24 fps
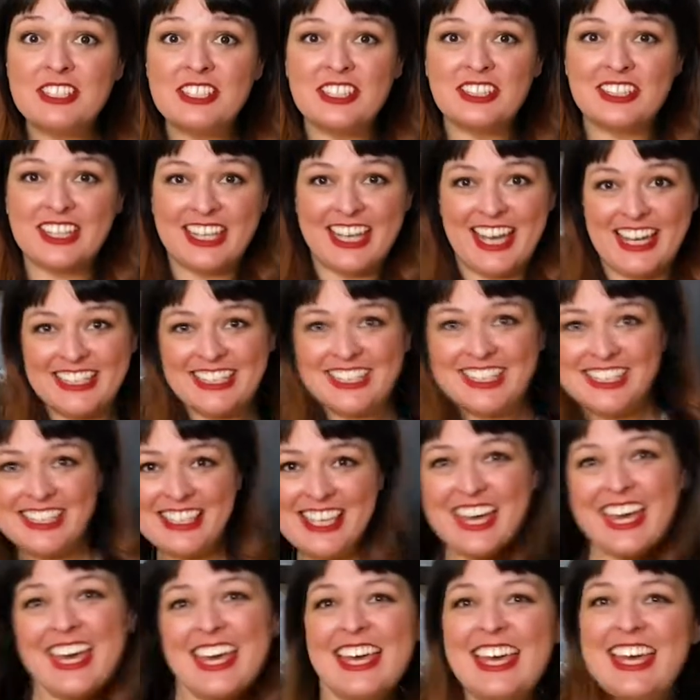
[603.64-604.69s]
till they get a skin.
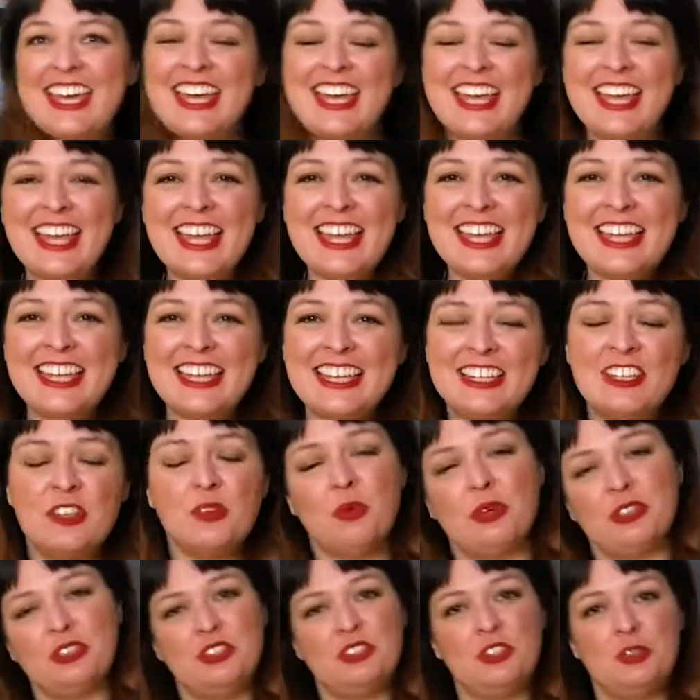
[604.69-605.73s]

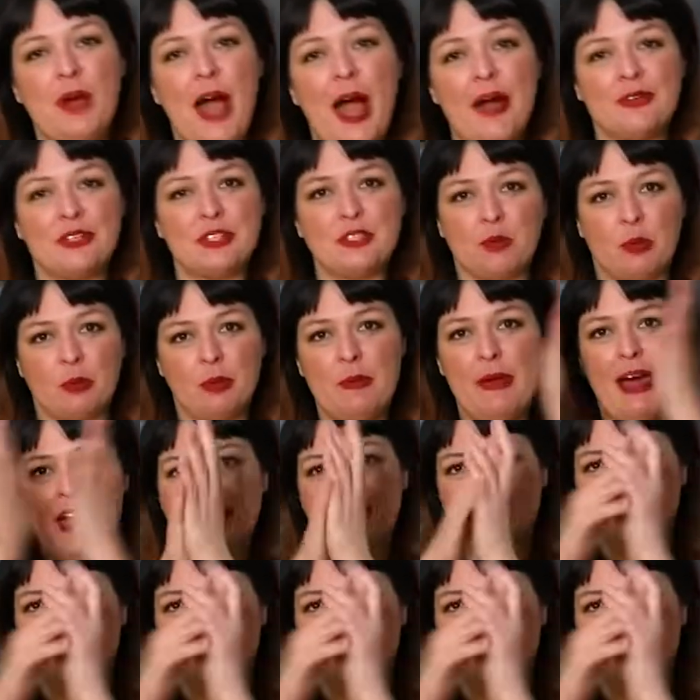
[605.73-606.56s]
1 to 2 hours, we'll be back.